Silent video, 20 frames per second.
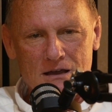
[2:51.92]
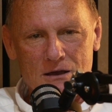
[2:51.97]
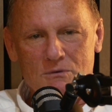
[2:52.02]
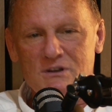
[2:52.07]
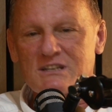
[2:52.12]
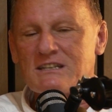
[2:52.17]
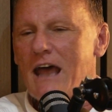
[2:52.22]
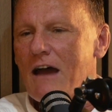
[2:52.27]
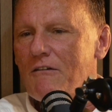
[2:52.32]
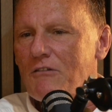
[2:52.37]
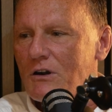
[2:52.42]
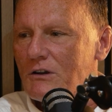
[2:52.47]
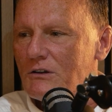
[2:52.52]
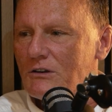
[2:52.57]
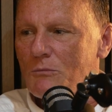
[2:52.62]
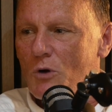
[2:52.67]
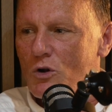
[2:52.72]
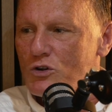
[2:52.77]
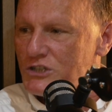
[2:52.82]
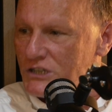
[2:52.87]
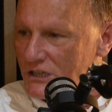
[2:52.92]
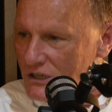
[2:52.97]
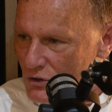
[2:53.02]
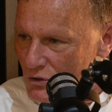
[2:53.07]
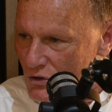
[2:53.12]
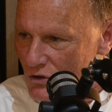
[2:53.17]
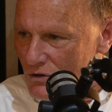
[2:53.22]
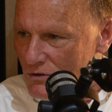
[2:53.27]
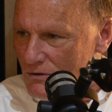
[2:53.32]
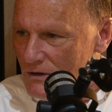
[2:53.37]
was never the most
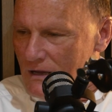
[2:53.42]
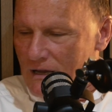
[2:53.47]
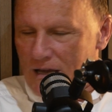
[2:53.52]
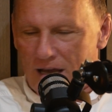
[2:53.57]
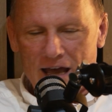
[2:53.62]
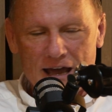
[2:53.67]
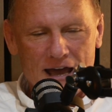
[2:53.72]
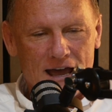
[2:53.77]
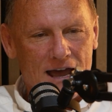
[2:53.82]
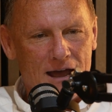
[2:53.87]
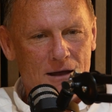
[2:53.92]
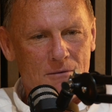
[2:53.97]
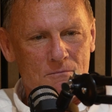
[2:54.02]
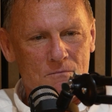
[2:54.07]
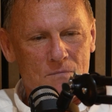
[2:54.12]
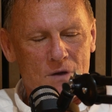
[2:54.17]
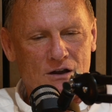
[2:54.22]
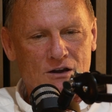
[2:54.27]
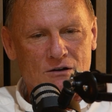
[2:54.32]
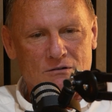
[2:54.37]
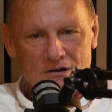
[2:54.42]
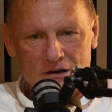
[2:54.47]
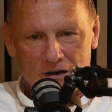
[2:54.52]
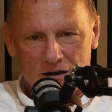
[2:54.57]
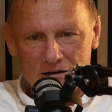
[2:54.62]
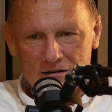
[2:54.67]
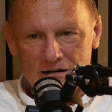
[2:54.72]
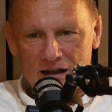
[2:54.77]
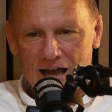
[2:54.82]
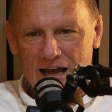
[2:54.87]
secure
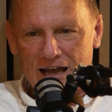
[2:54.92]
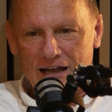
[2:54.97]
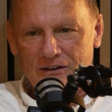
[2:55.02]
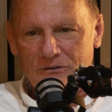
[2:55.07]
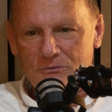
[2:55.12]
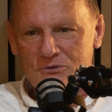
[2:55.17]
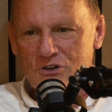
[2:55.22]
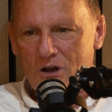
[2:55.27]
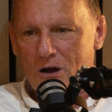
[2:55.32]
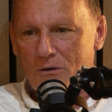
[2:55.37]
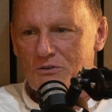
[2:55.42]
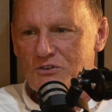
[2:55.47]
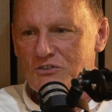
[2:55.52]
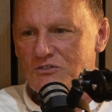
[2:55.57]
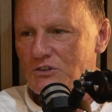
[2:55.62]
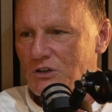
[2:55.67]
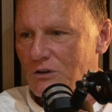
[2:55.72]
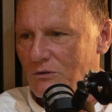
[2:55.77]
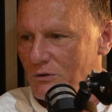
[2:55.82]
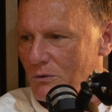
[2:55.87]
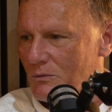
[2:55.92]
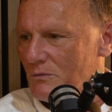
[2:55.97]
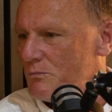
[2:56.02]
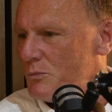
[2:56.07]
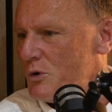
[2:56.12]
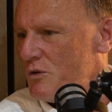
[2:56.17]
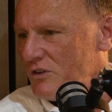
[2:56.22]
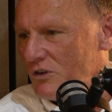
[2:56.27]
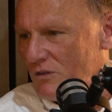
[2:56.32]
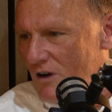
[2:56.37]
career, and it was always, you're
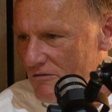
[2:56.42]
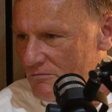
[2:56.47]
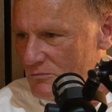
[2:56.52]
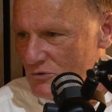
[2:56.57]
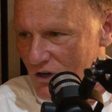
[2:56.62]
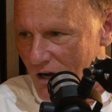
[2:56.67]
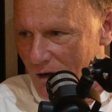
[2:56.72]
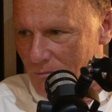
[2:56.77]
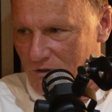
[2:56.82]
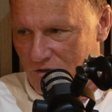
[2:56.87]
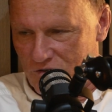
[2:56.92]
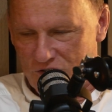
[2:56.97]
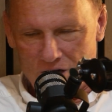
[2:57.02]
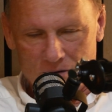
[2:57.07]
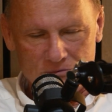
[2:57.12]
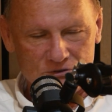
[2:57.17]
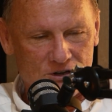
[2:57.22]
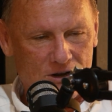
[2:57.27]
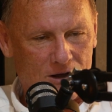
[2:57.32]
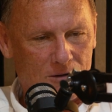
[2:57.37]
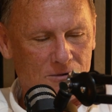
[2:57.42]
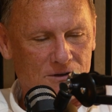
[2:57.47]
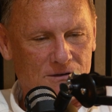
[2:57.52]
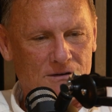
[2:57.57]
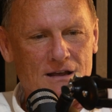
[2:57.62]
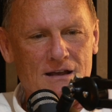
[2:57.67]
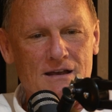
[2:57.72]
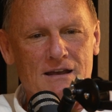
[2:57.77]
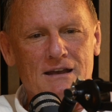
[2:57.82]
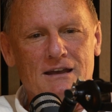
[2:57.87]
moving around from job to job,
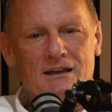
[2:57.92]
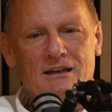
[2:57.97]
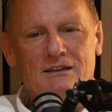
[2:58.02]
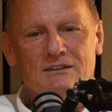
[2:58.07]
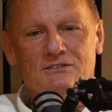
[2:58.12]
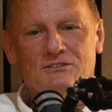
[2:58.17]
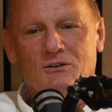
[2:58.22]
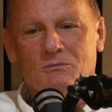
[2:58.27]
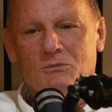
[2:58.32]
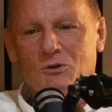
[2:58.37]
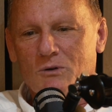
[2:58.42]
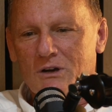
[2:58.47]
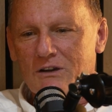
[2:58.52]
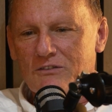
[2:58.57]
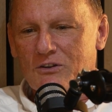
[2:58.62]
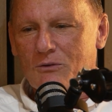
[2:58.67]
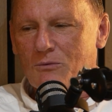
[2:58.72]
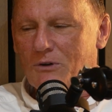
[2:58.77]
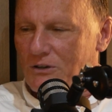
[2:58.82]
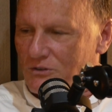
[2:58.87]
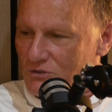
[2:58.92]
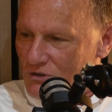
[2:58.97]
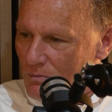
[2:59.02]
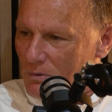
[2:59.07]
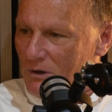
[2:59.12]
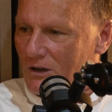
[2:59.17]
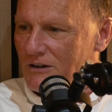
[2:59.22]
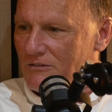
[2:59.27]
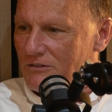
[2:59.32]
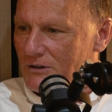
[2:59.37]
and so my wife said, why don't you
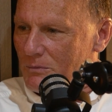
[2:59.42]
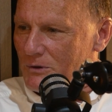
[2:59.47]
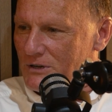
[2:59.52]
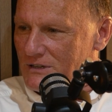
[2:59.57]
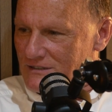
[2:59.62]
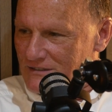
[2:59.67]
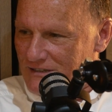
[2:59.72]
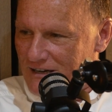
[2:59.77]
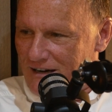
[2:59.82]
apply for the prison